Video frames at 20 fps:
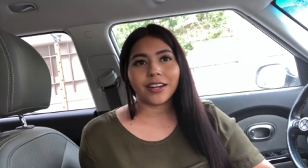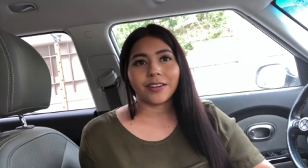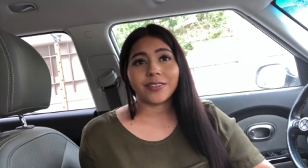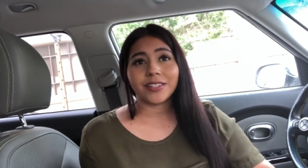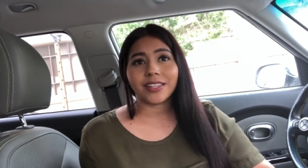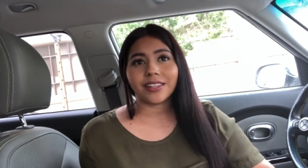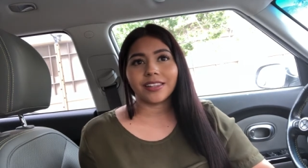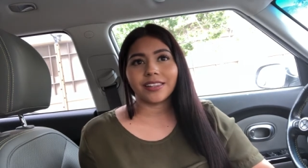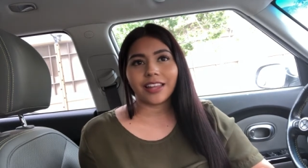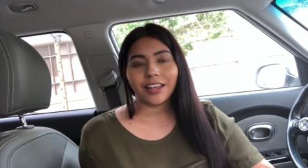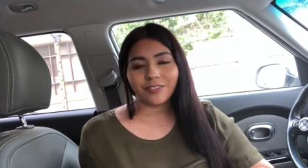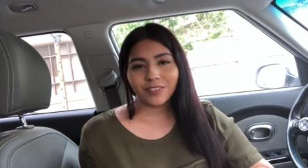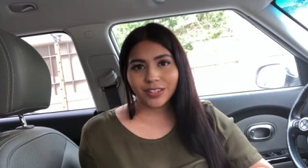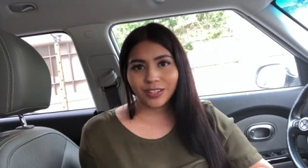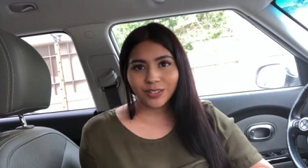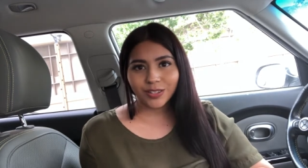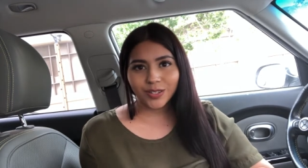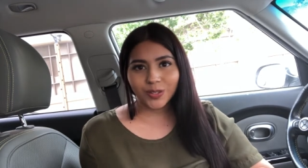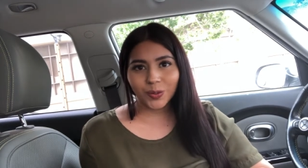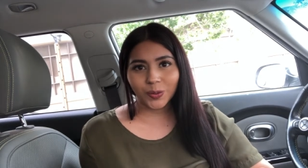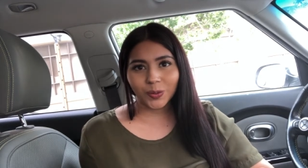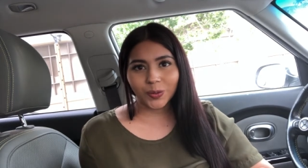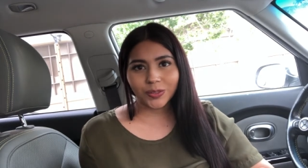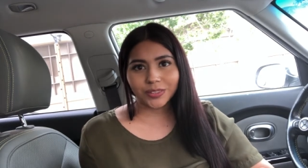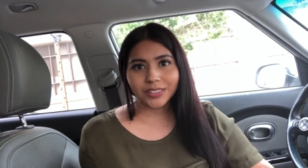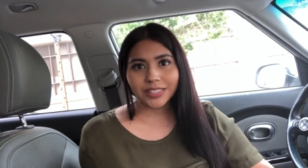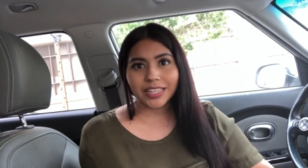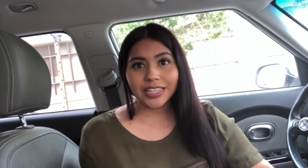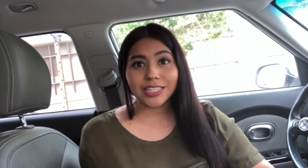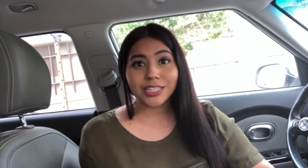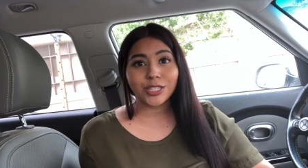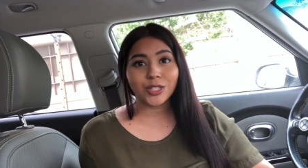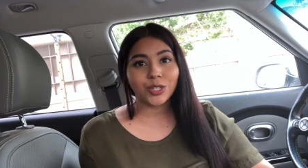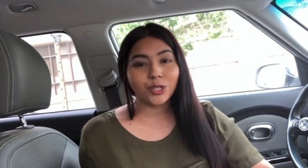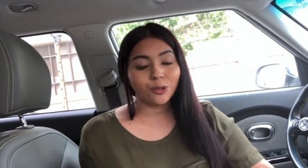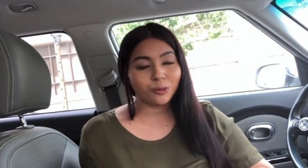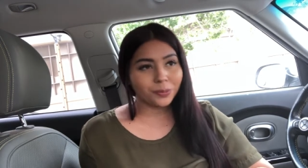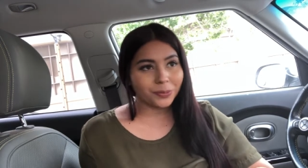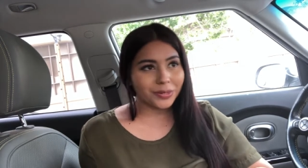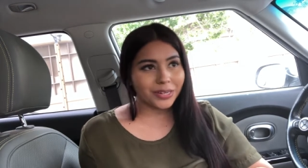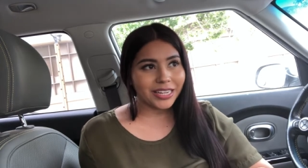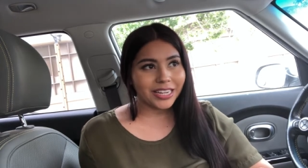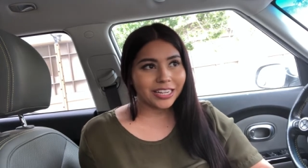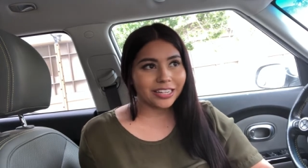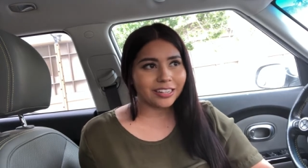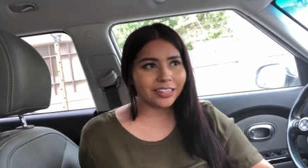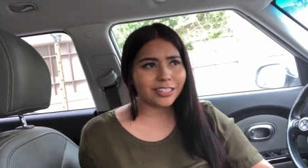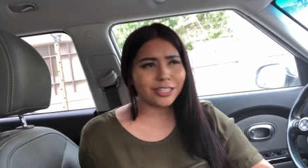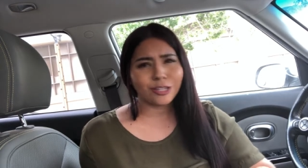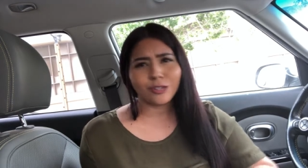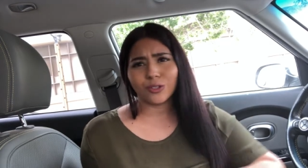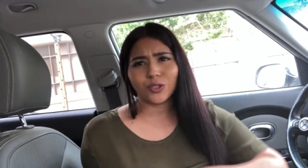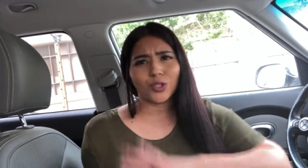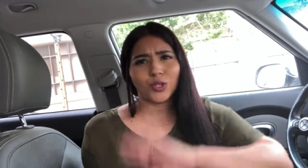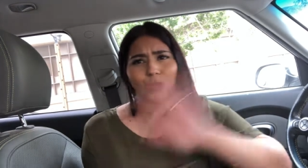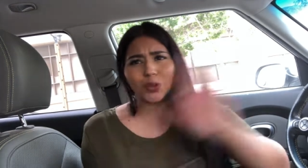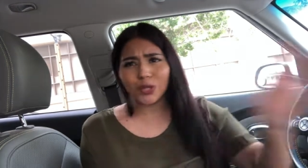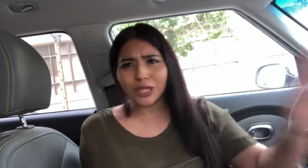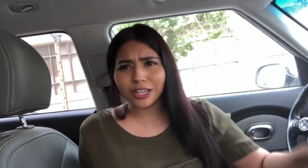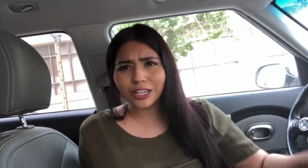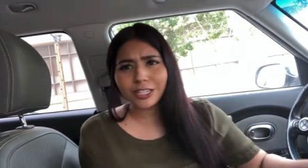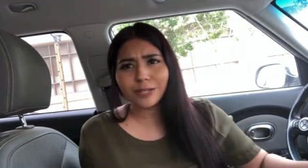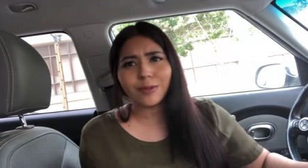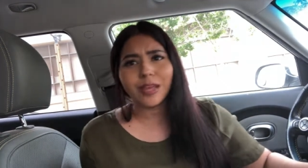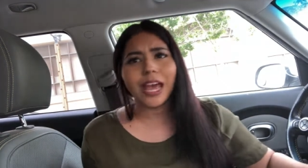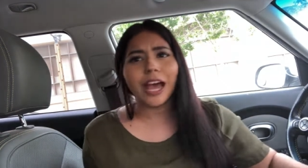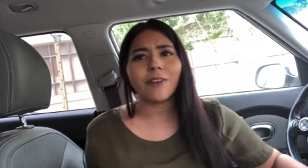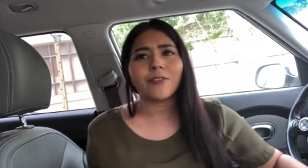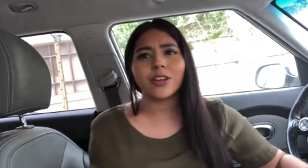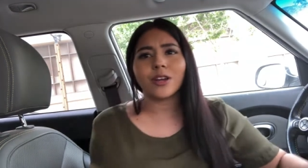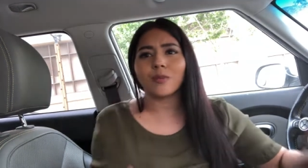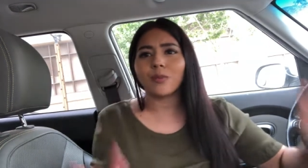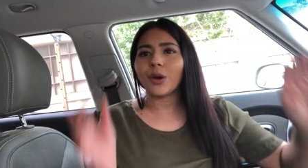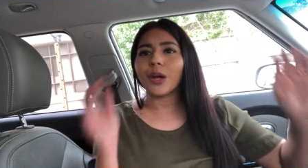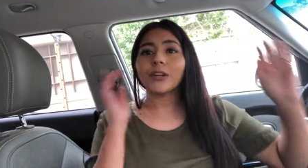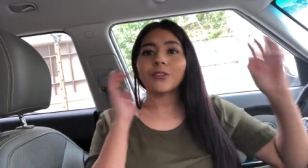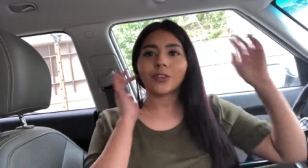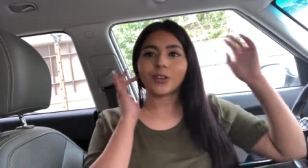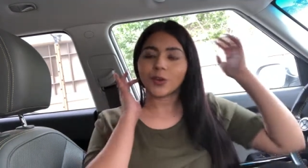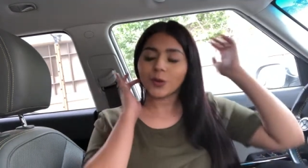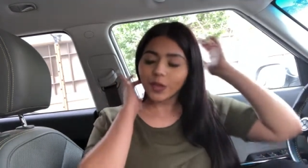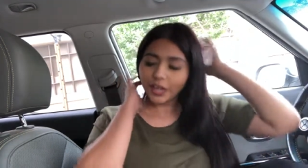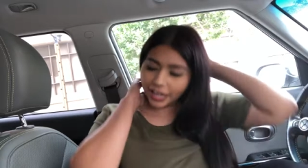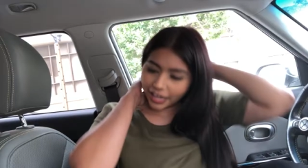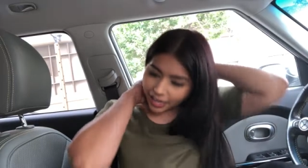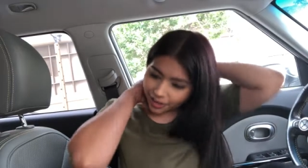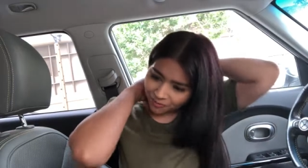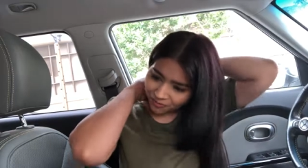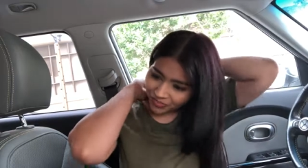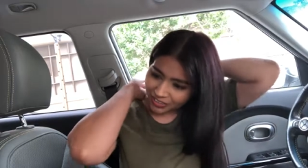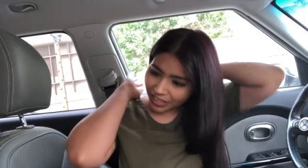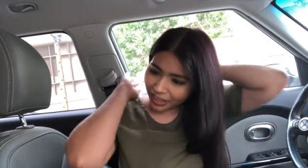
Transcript: I was 11 years old, like super young, too young to be having a boyfriend, okay?